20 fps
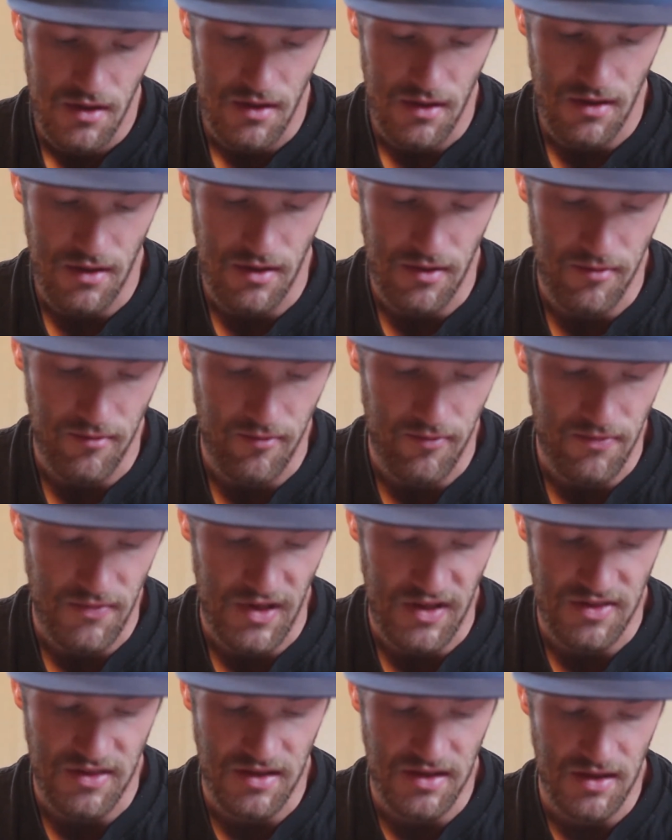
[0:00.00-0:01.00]

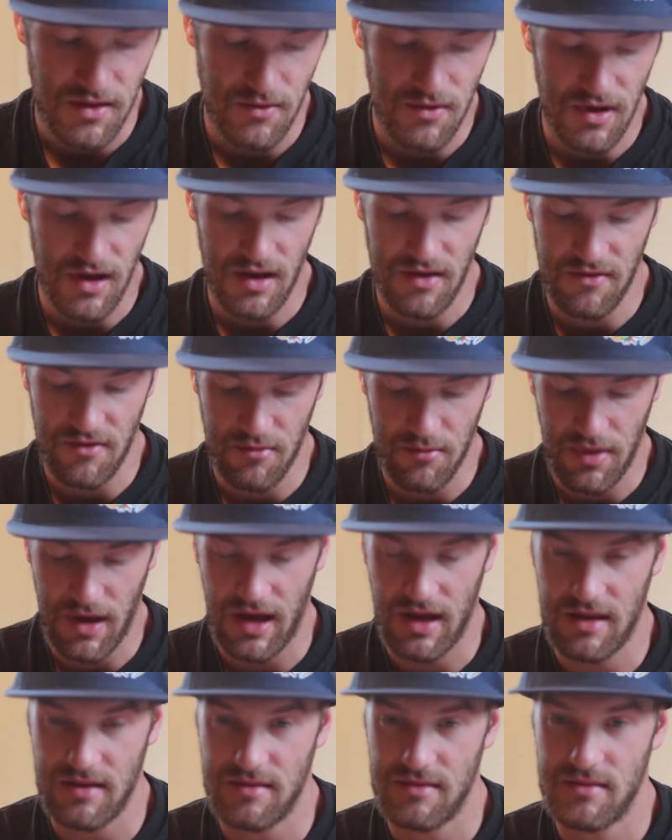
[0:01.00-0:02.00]
I think it would have
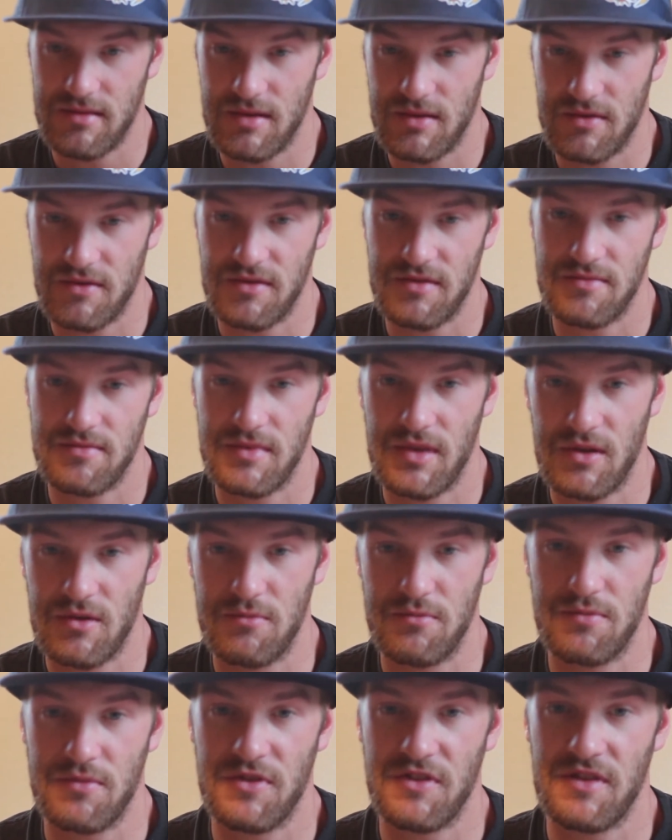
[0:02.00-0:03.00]
it would
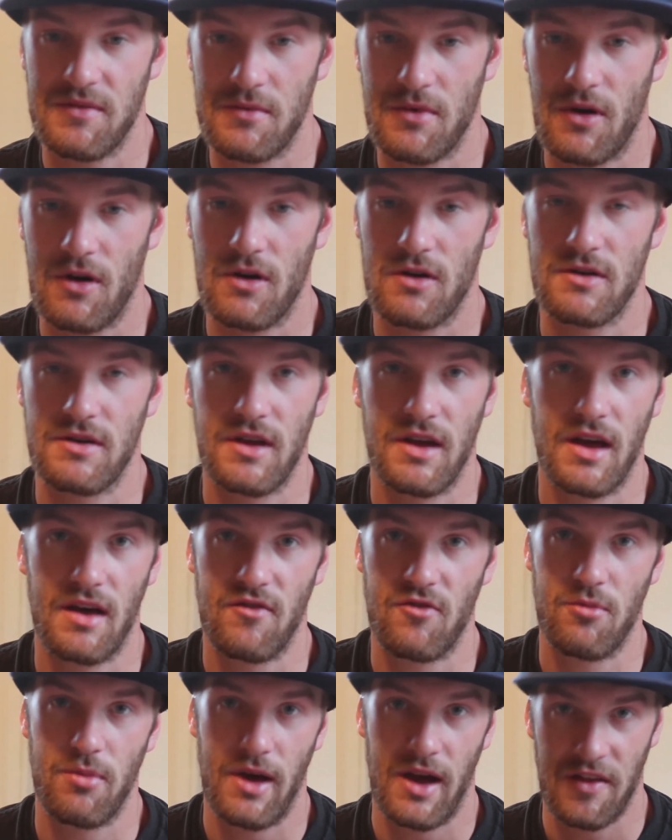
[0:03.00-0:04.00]
seem hard to
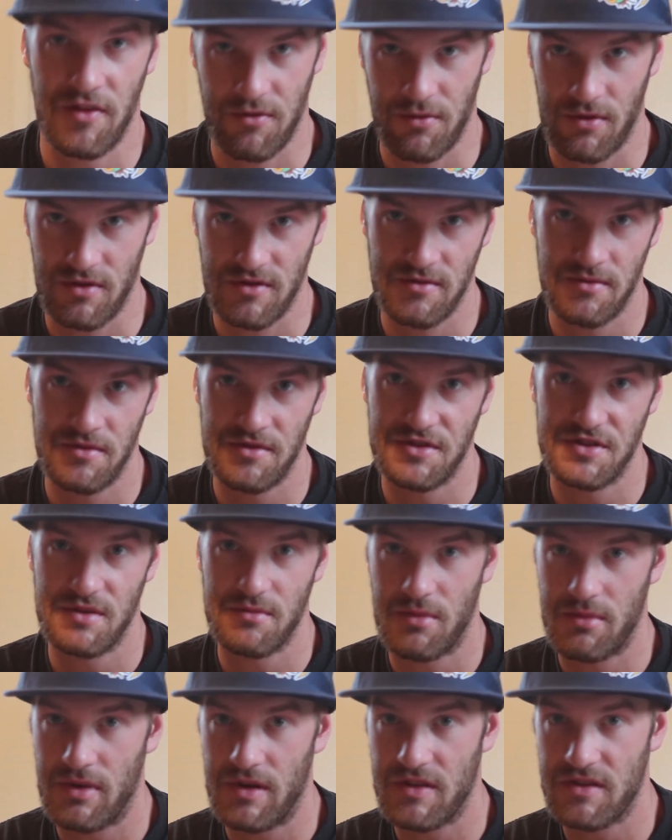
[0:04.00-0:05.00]
have bad sportsmanship
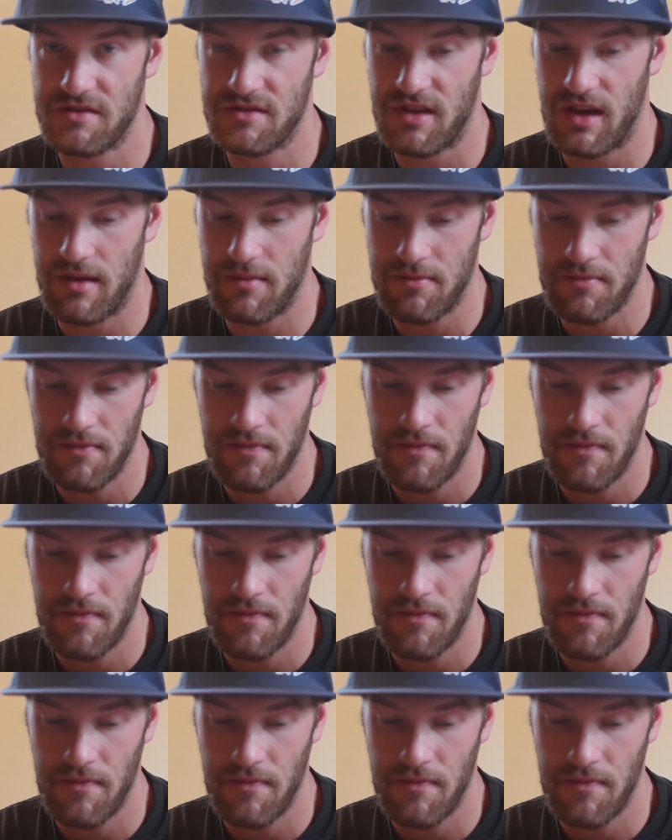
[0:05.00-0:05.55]
about this game.